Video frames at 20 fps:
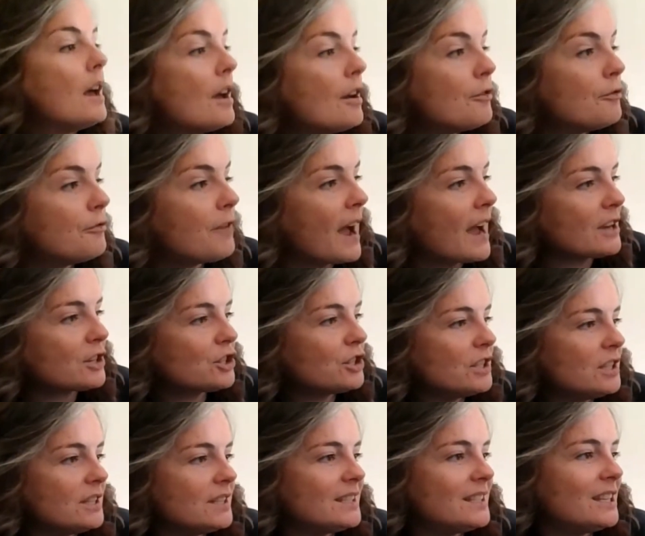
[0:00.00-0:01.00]

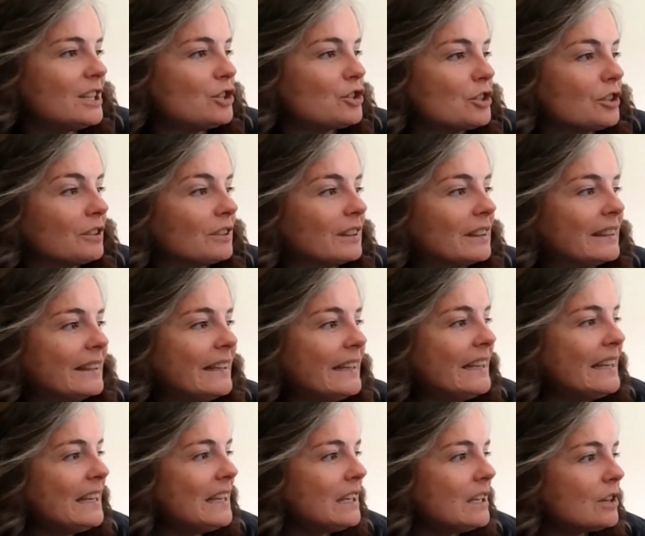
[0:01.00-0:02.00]
Vashti's teacher
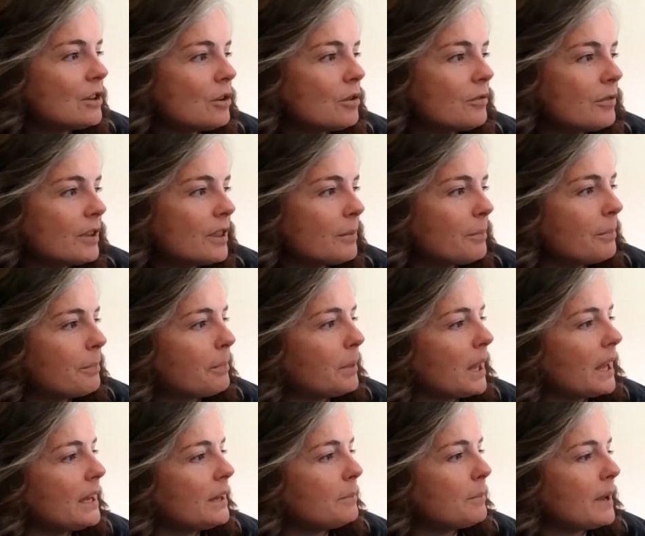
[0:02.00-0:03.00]
leaned over the
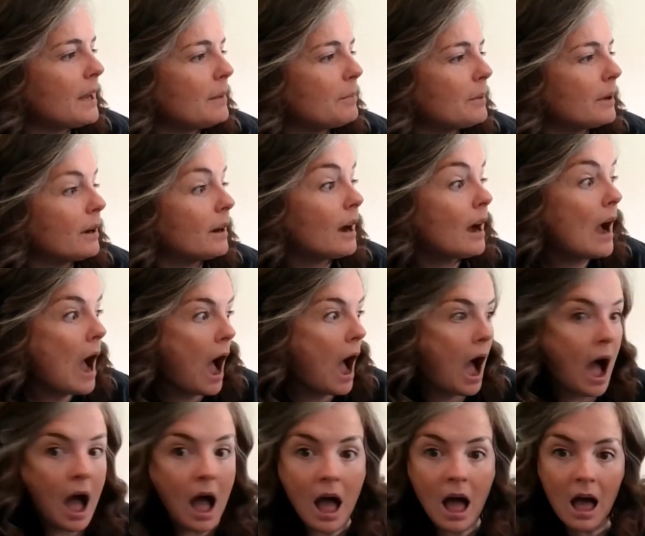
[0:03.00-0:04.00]
blank paper.
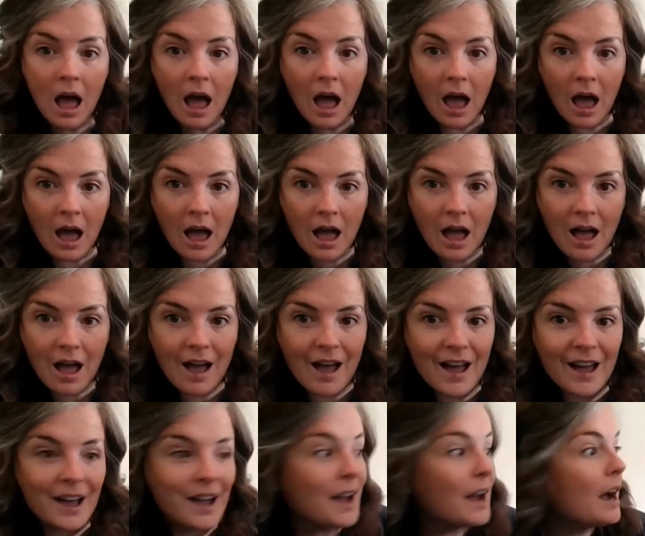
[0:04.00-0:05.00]

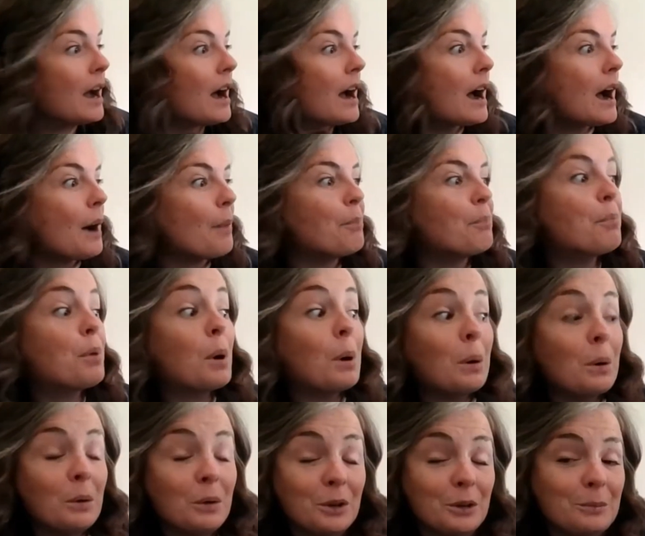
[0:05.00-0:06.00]
Ah! A
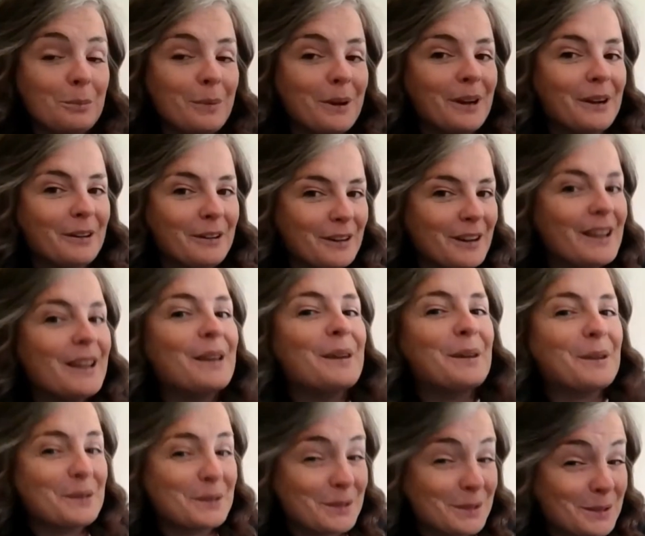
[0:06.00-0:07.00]
polar bear in
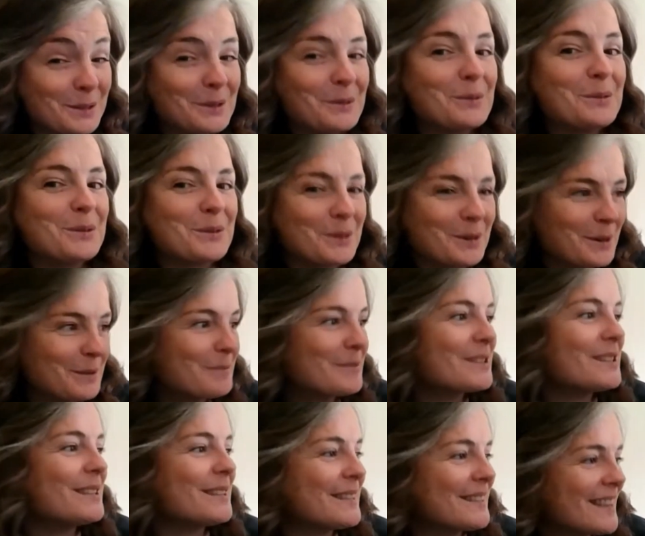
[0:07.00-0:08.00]
a snowstorm,
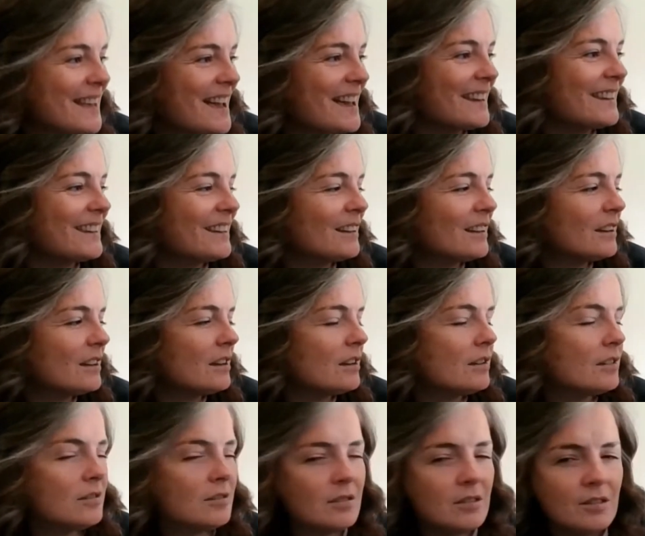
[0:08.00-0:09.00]
she said.
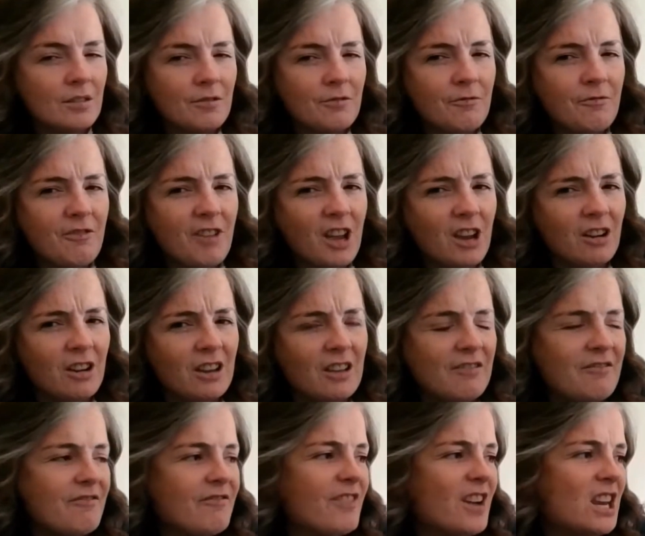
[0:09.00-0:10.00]
Very
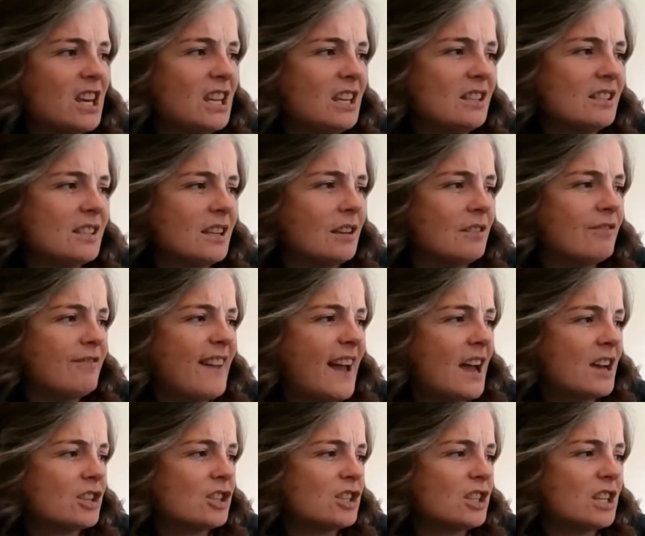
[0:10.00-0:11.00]
funny, said
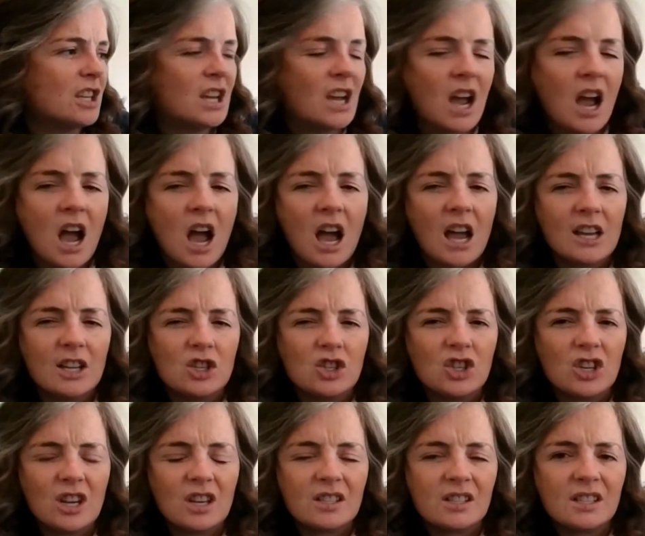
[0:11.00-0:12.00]
Vashti. I
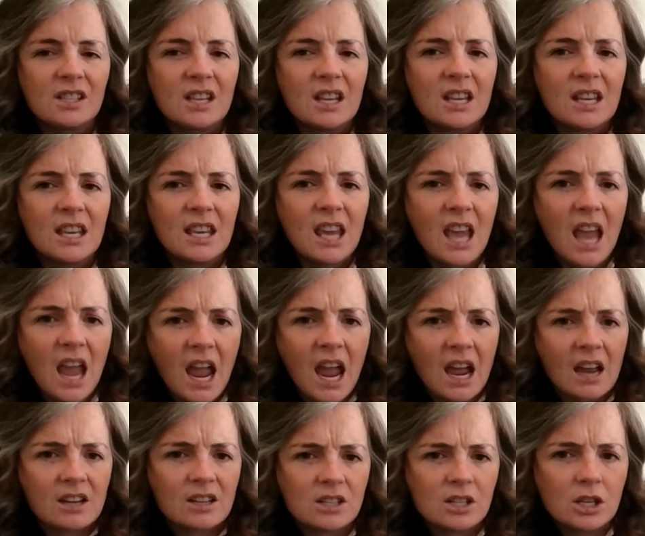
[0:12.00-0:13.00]
just
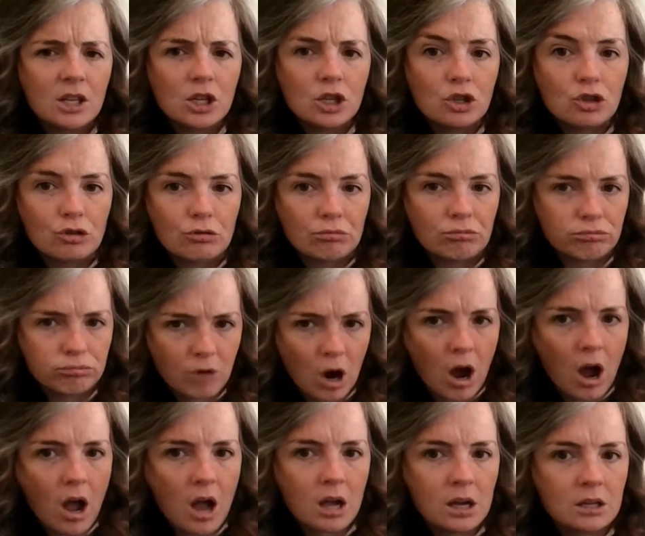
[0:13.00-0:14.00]
can't
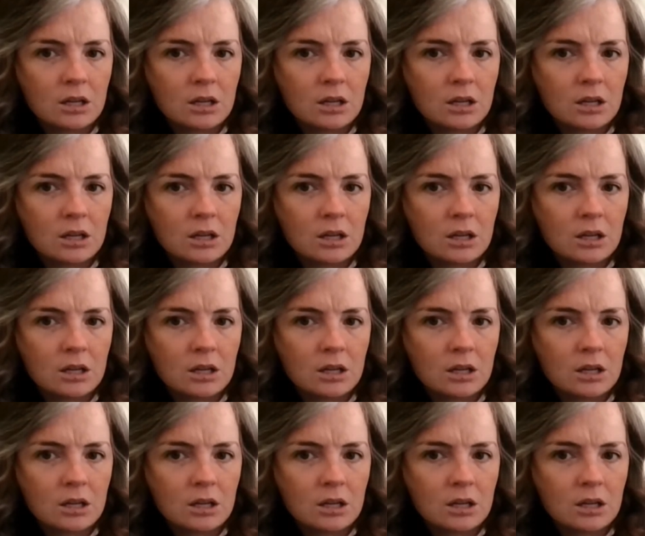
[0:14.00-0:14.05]
draw.